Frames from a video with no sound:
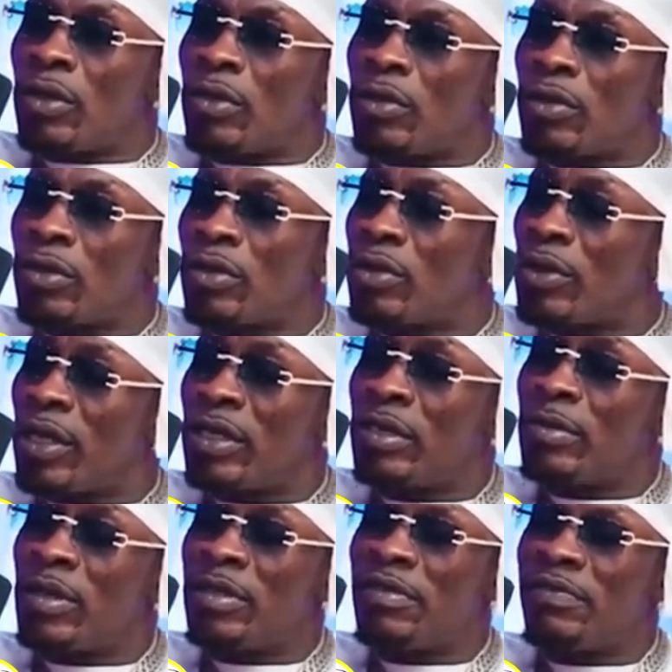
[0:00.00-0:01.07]
You know, so like,
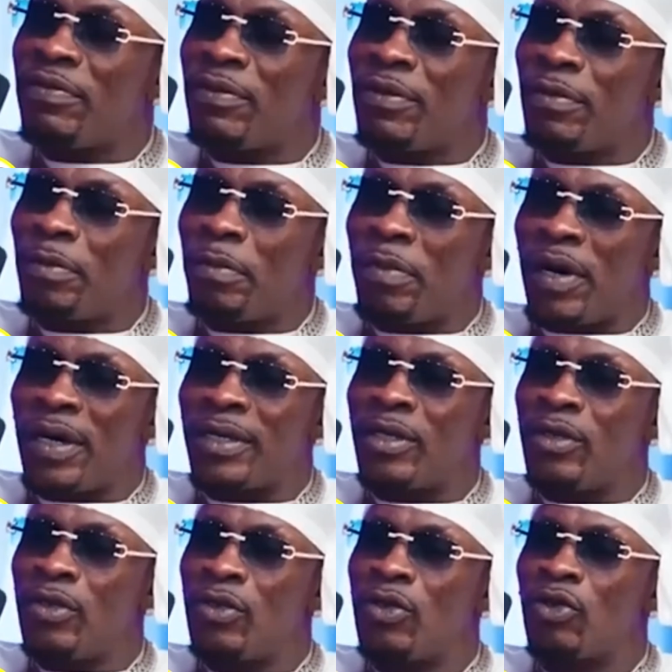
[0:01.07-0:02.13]
she makes me feel bad
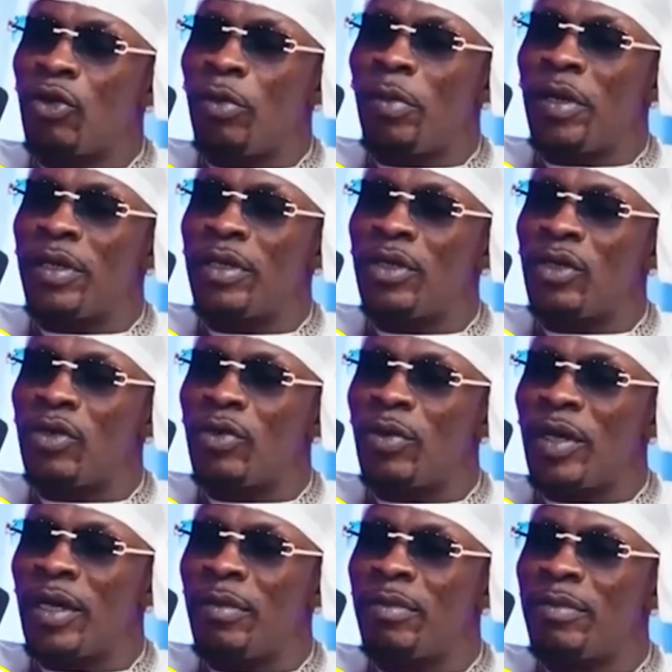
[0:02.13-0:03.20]
so much, you
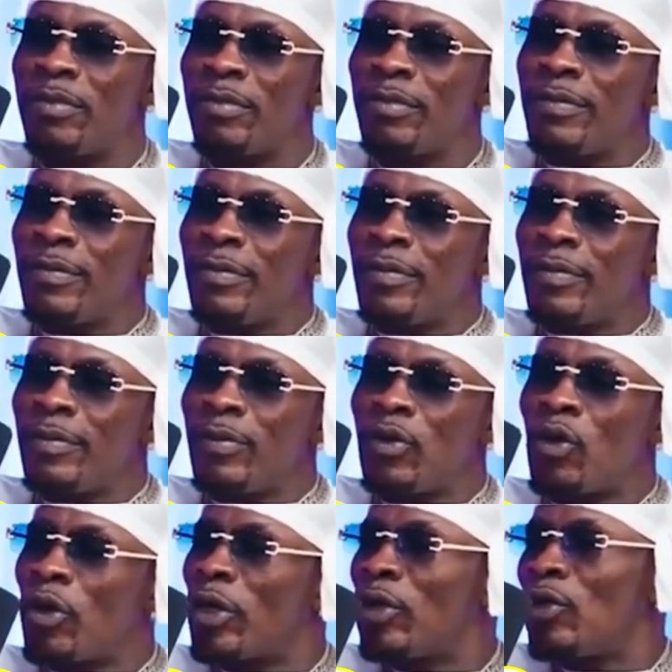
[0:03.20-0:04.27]
know, when I'm
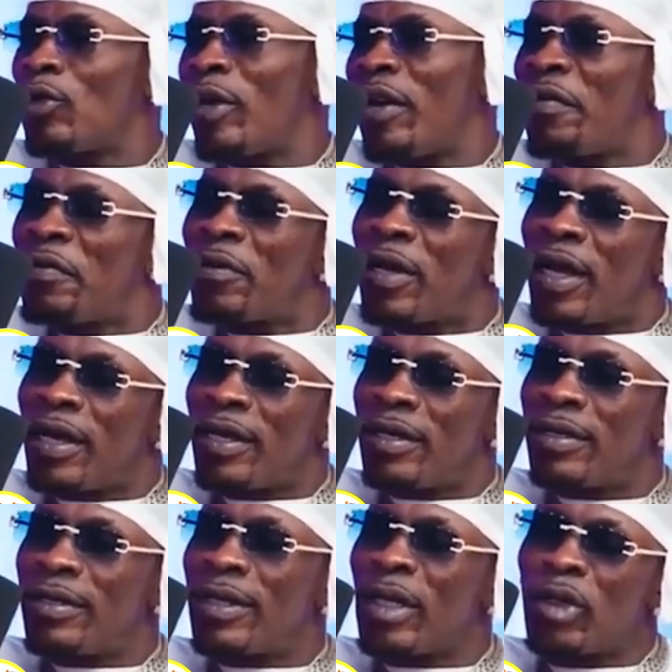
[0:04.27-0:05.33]
talking to her. I feel like
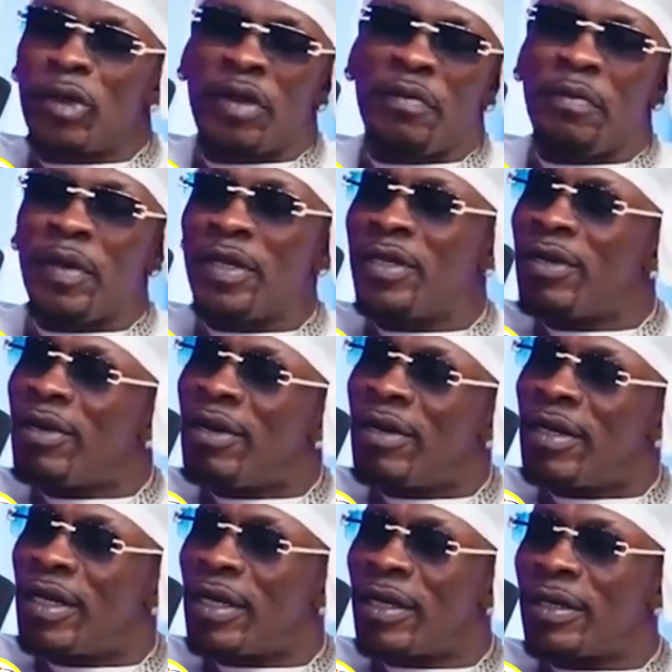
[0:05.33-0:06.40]
I should have met her
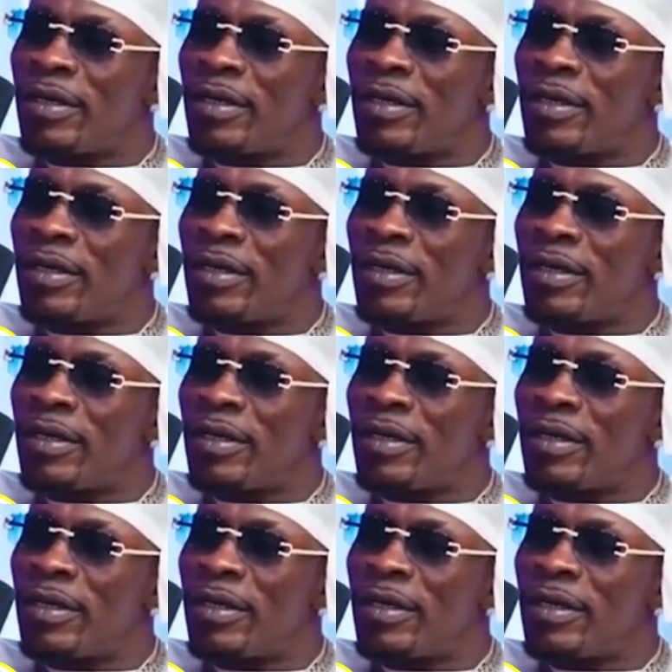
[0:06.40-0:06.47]
earlier.